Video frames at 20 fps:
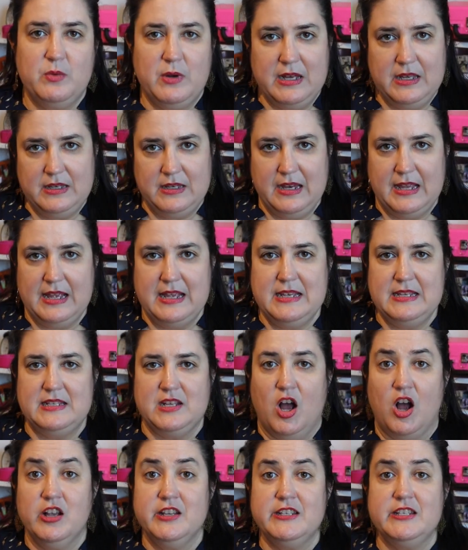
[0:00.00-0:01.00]
one is
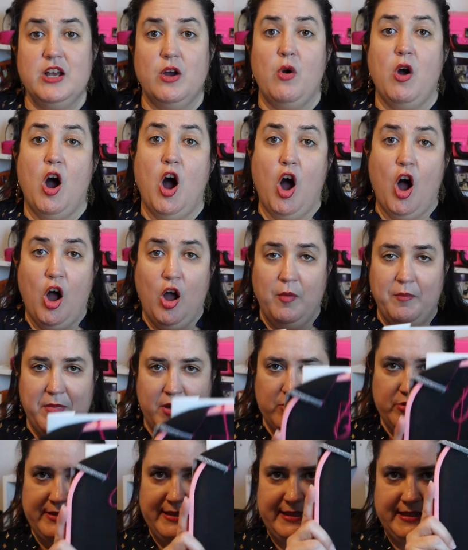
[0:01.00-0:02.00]
also
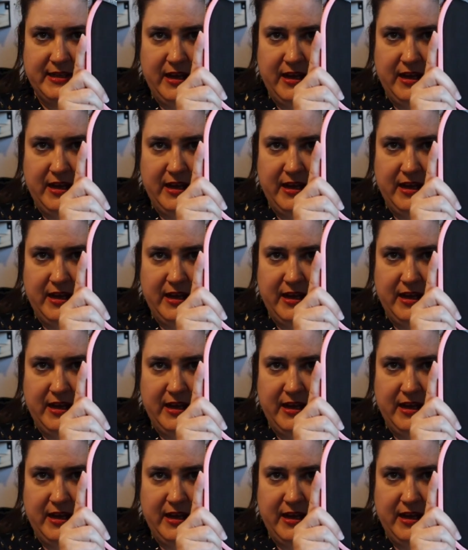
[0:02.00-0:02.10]
almost